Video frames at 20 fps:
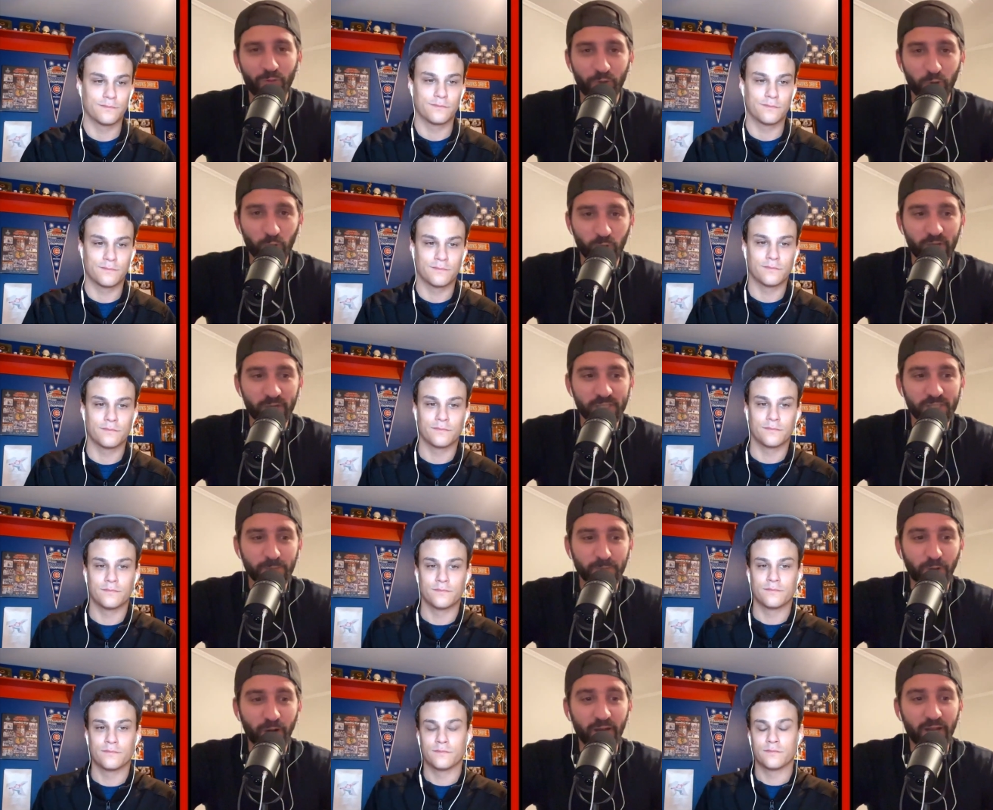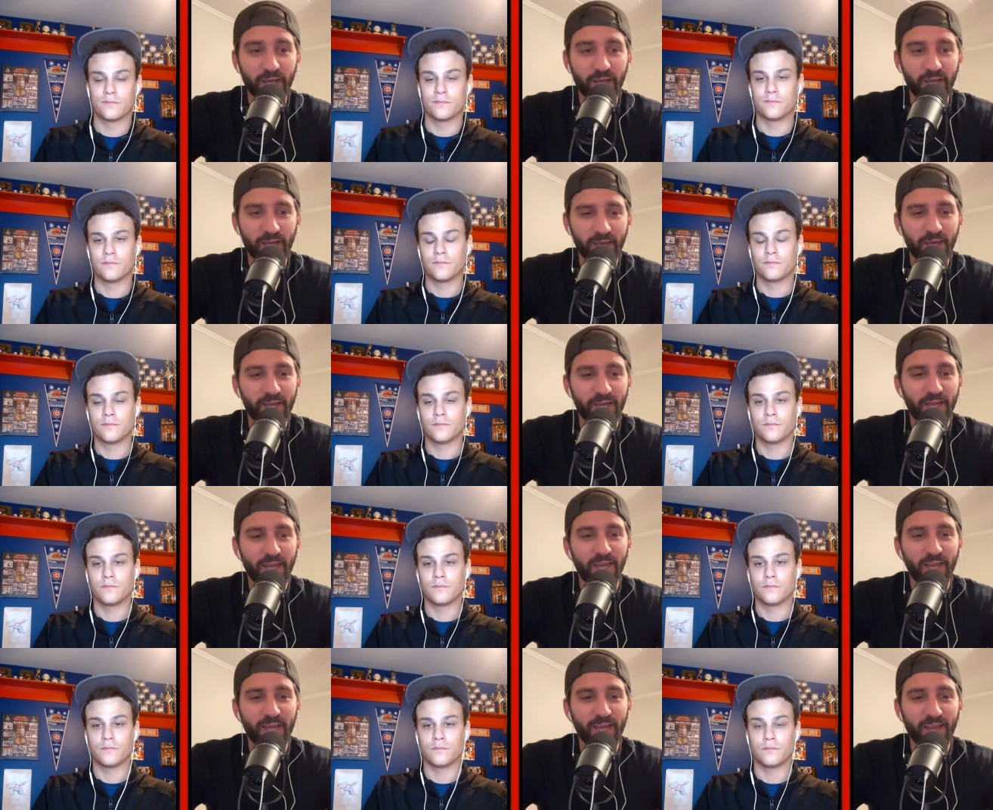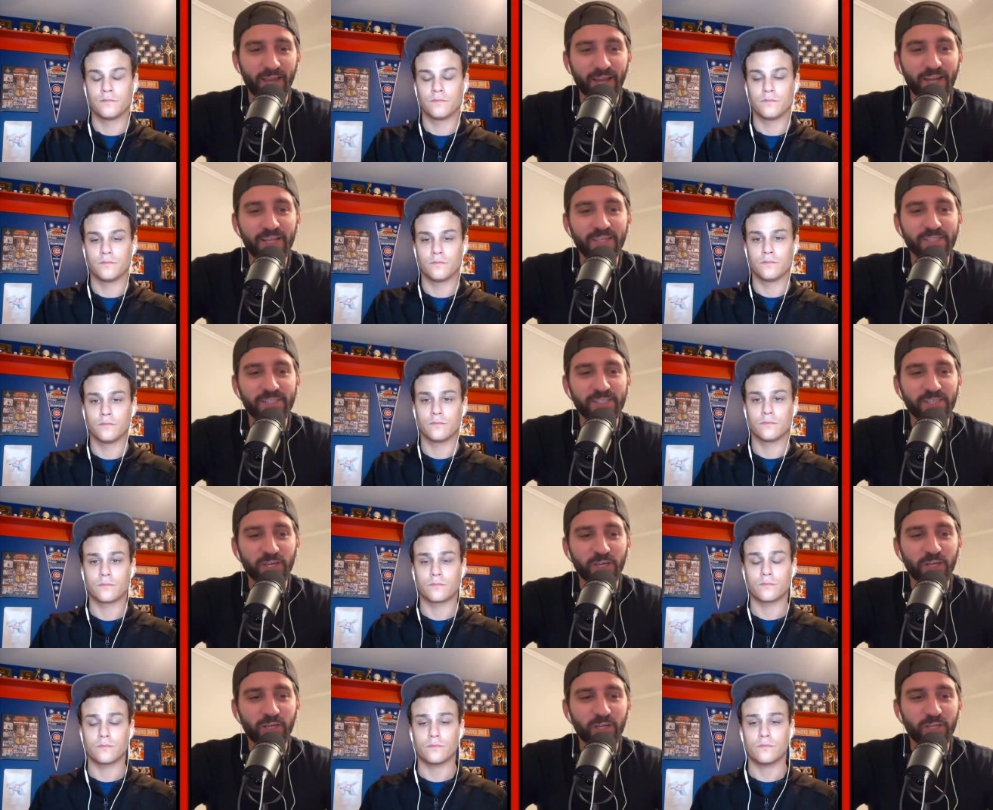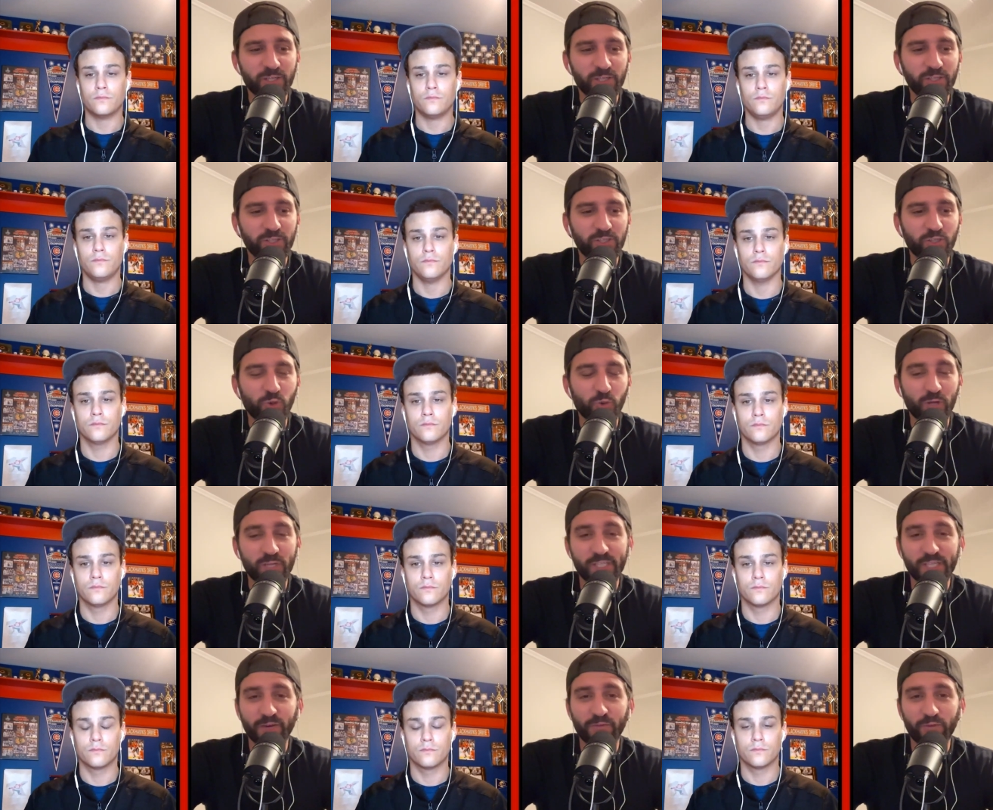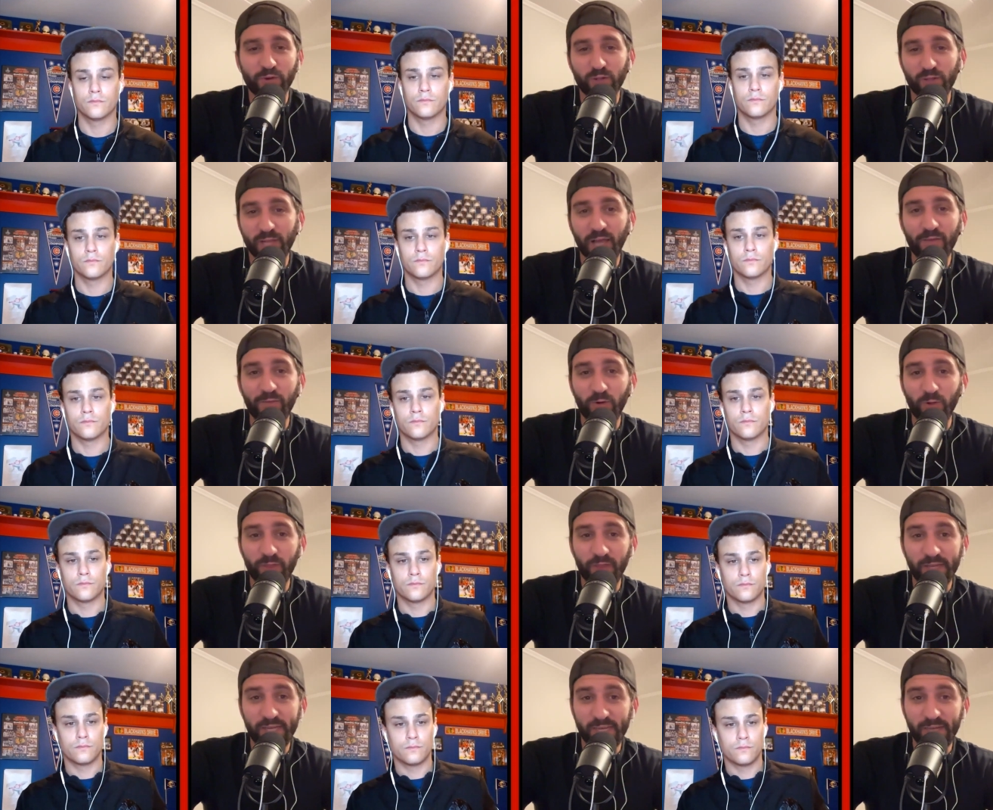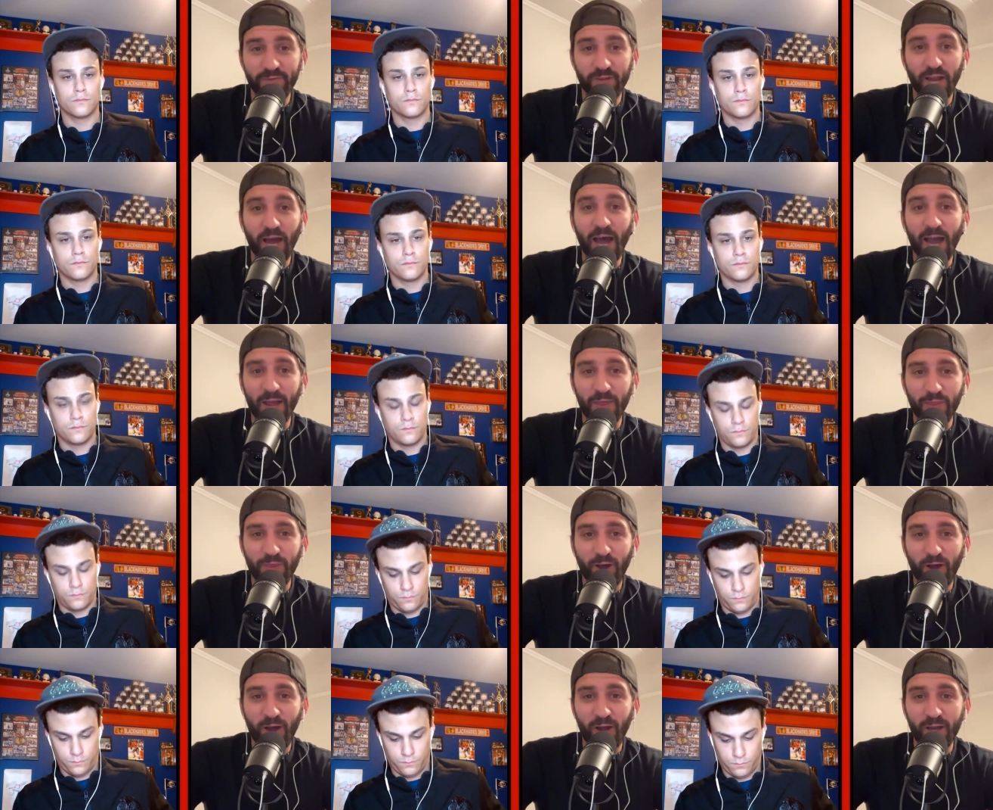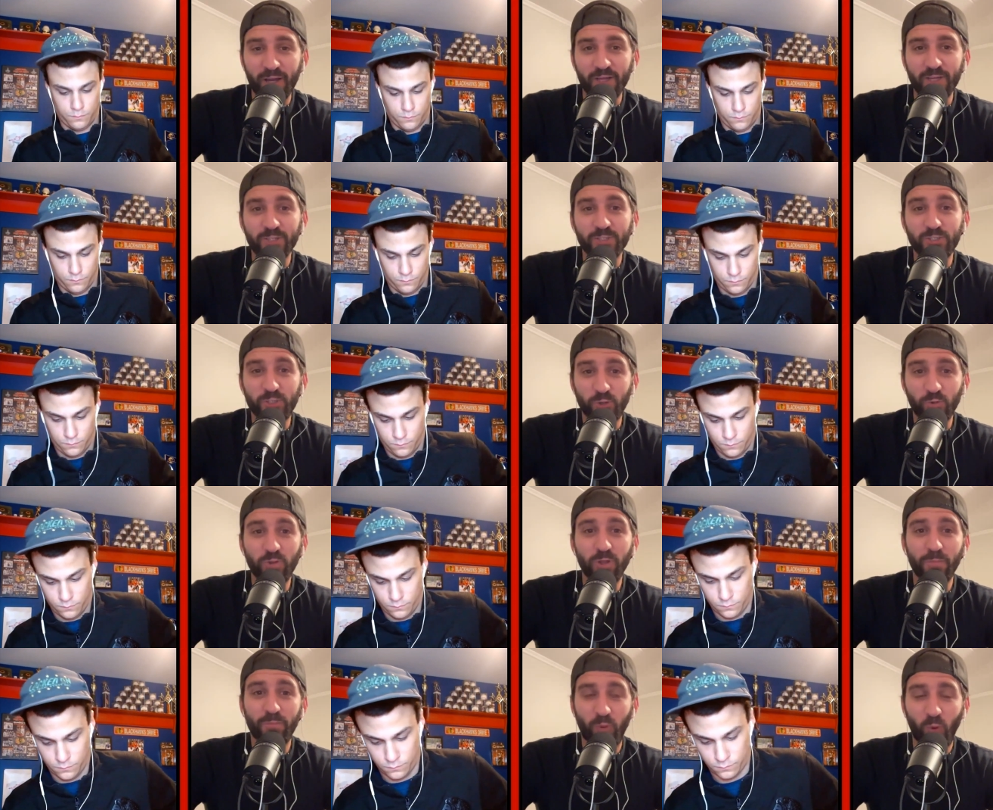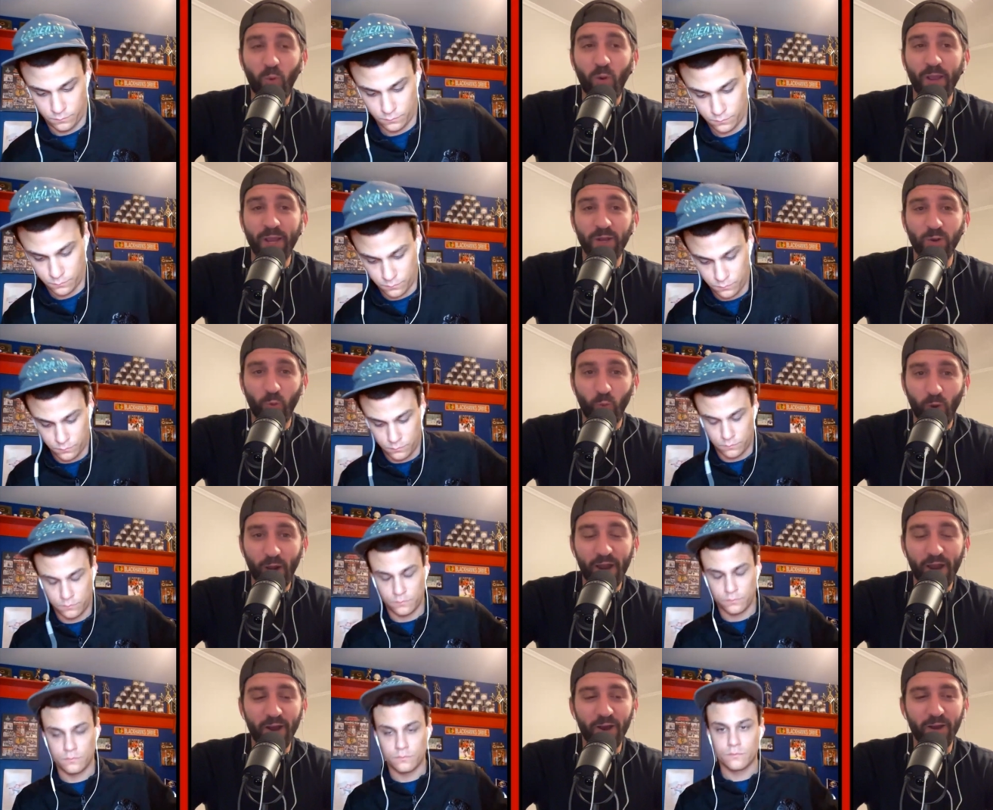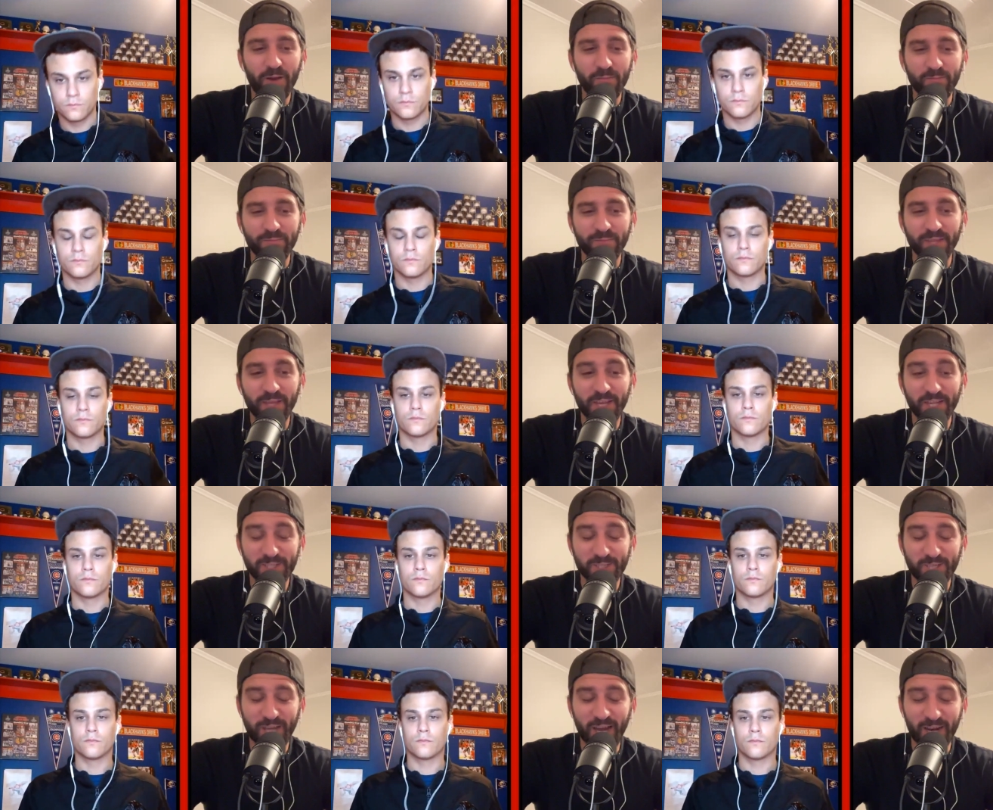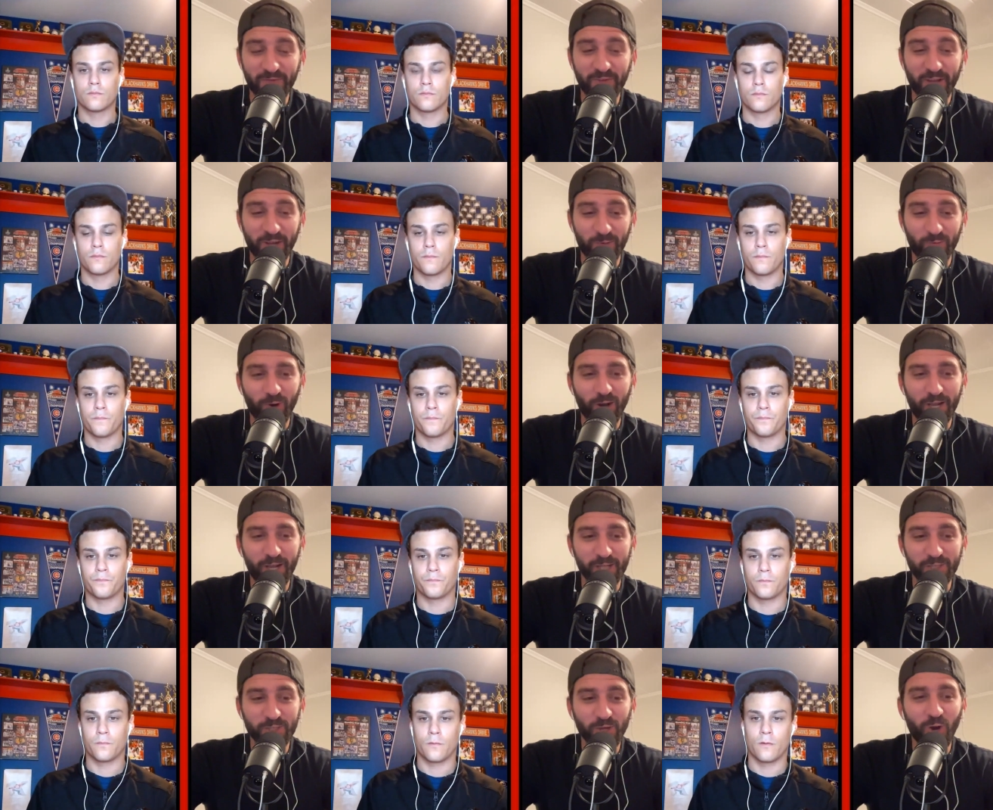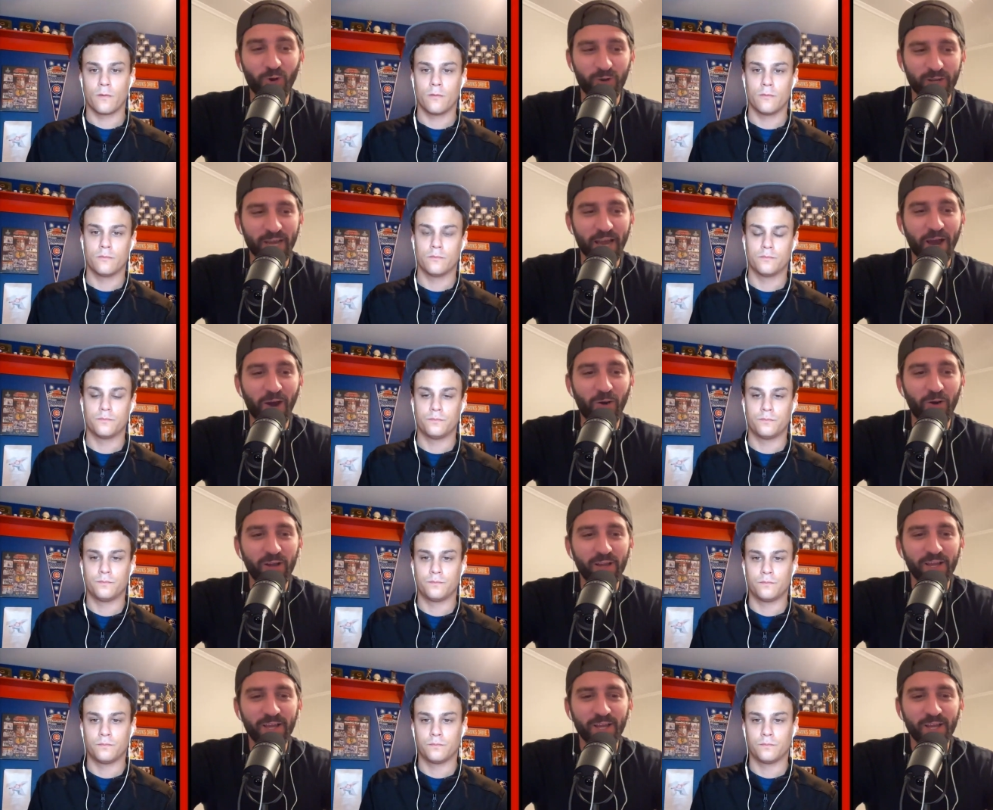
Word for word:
Speaker 1: knew this, but it is to a different level than even I thought, to the point where it's kind of like a running joke now.